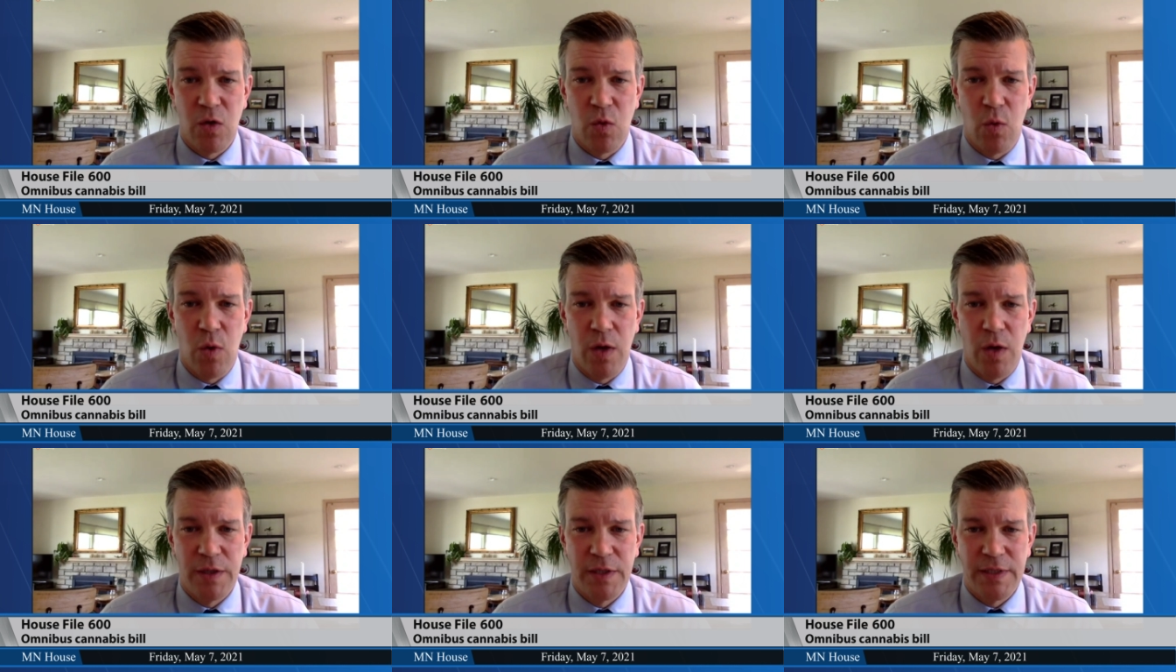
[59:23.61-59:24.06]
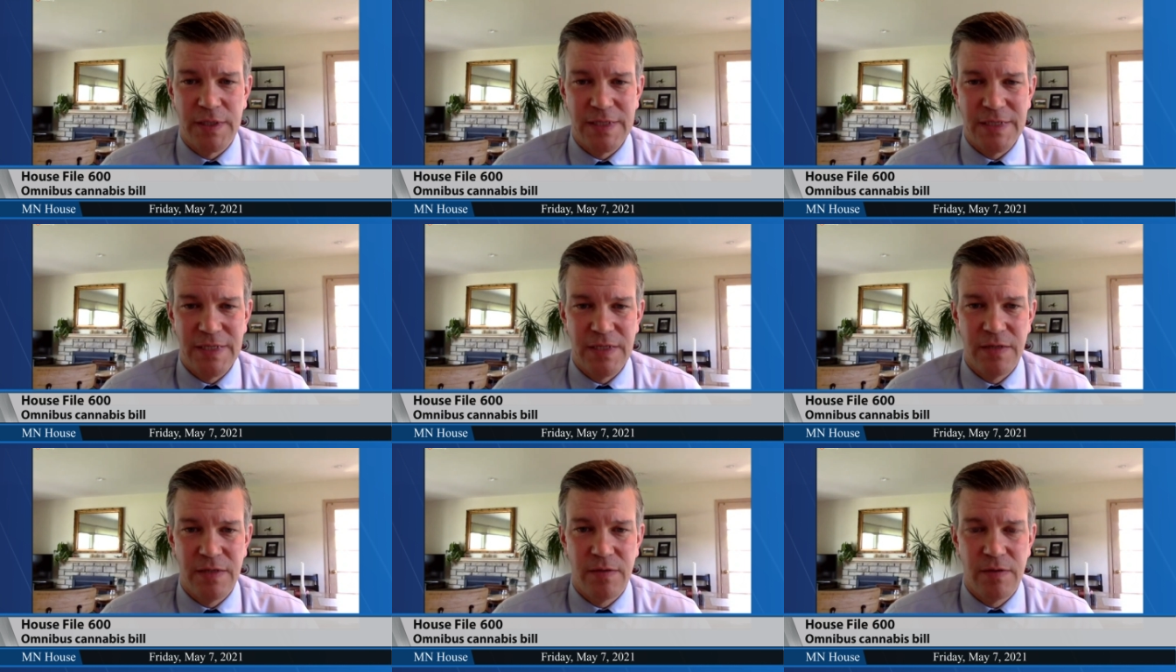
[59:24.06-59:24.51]

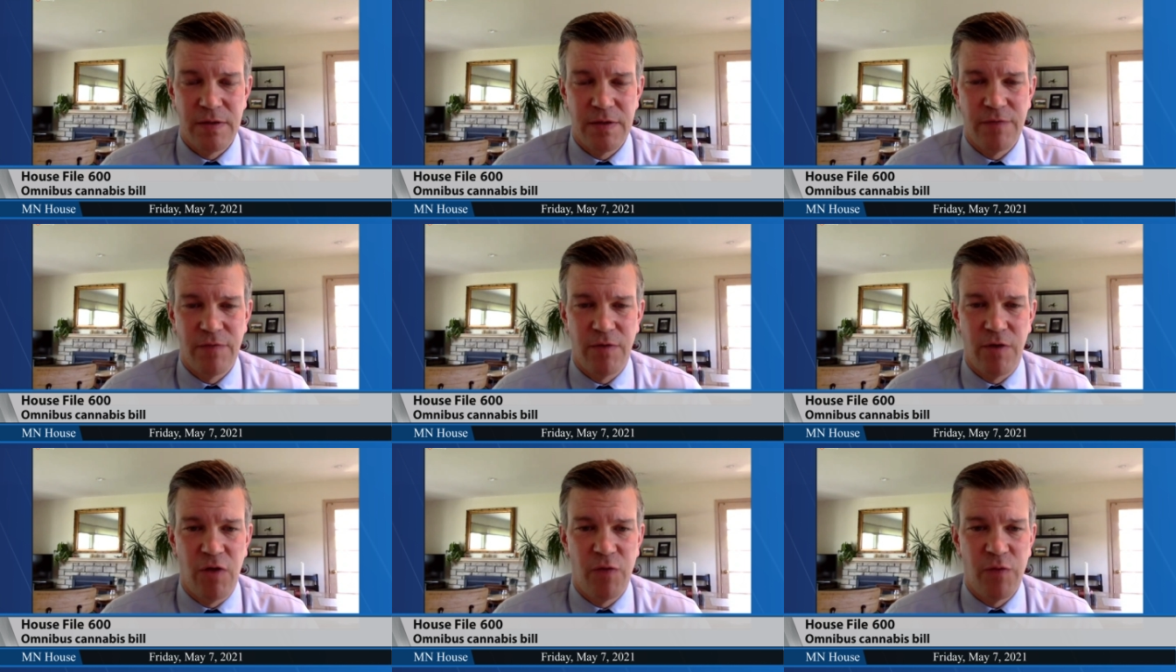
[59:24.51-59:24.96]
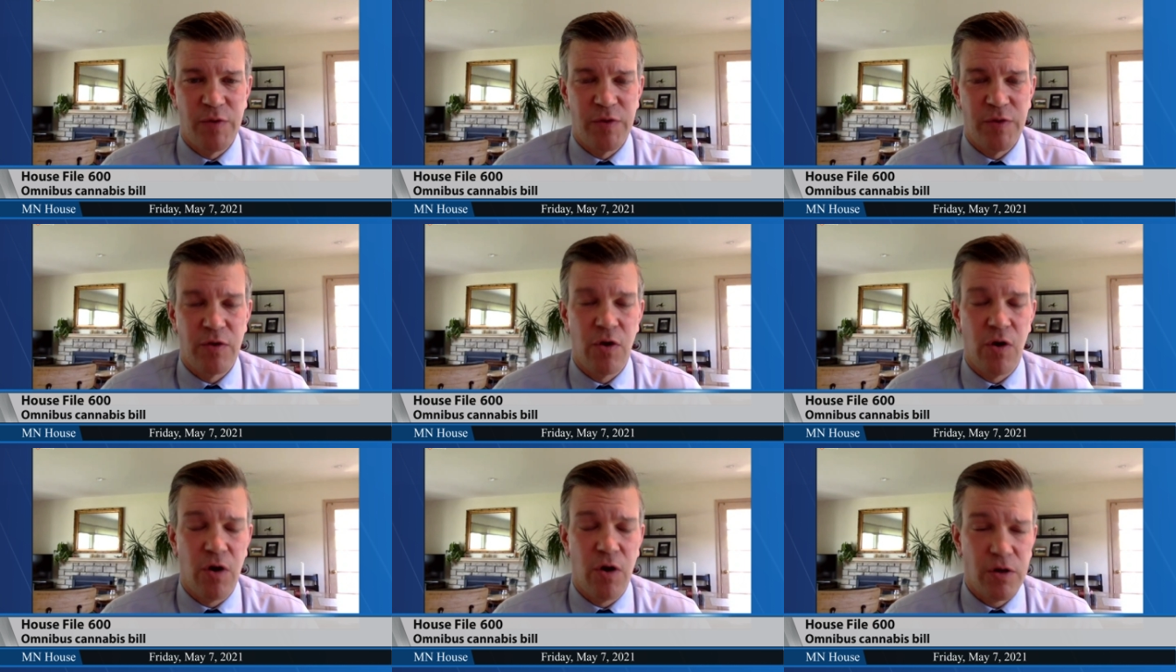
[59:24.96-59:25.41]
quantity involved, but
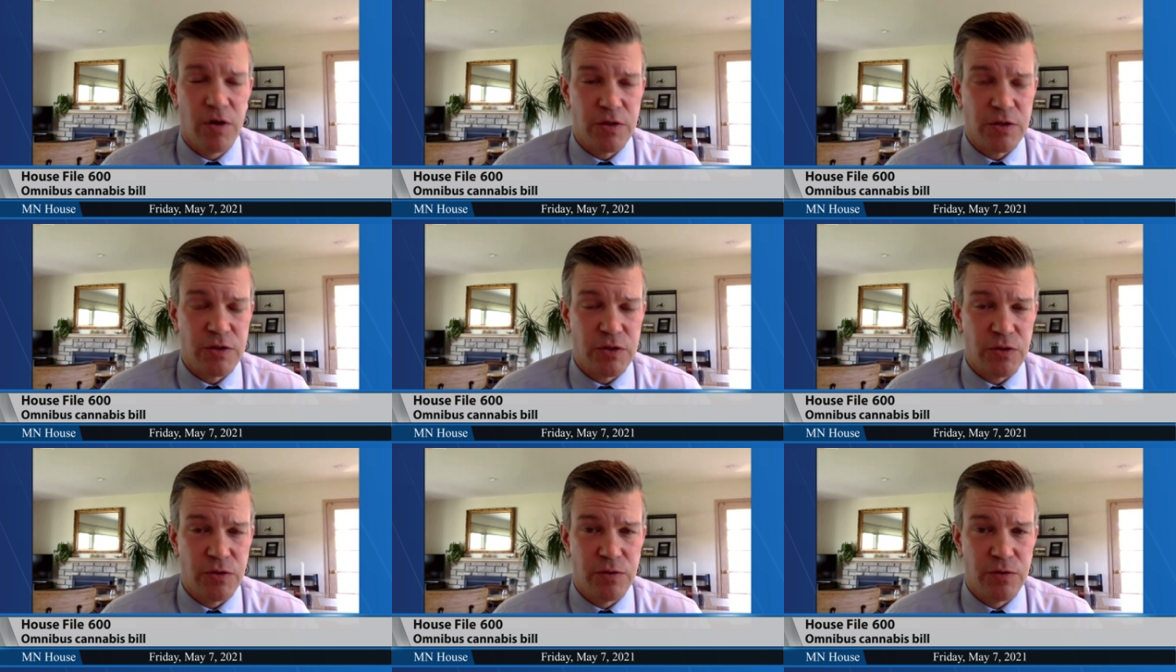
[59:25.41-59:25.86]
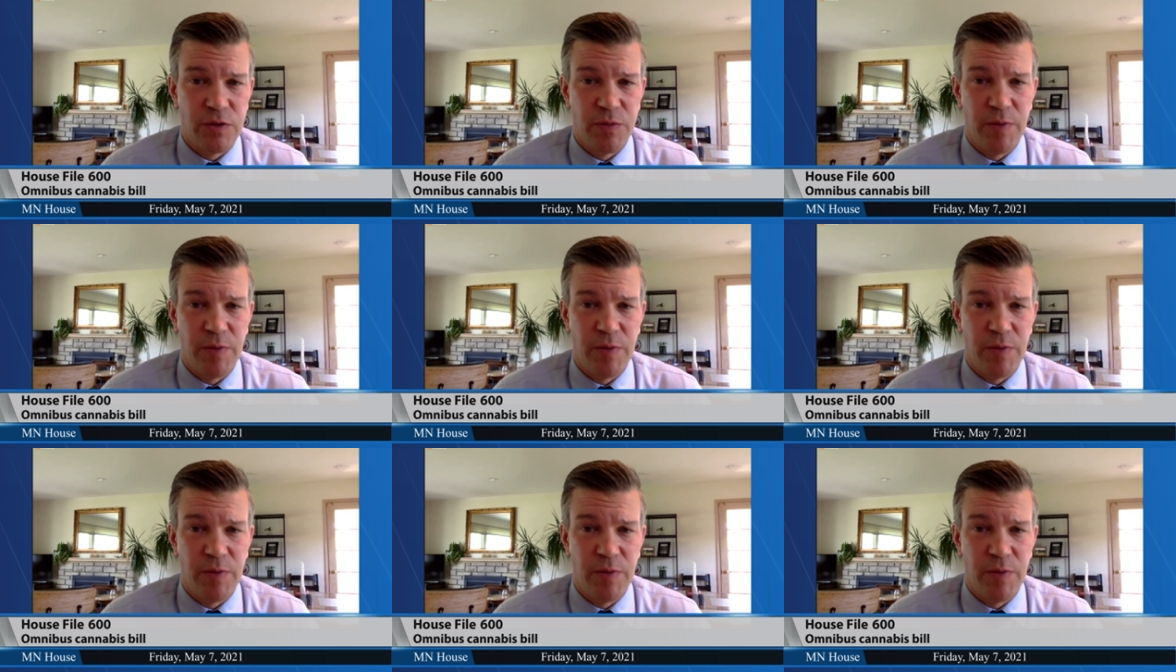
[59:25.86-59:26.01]
there are concerns